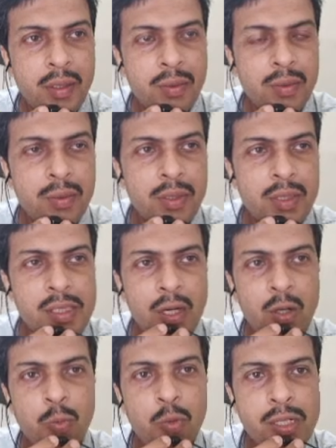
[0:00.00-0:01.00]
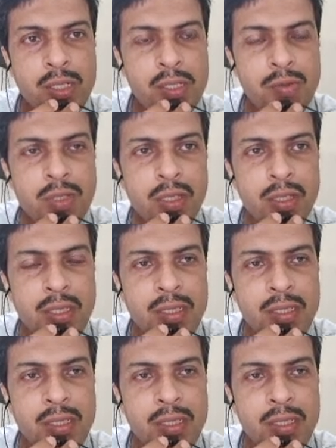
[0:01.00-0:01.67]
Now this output transducer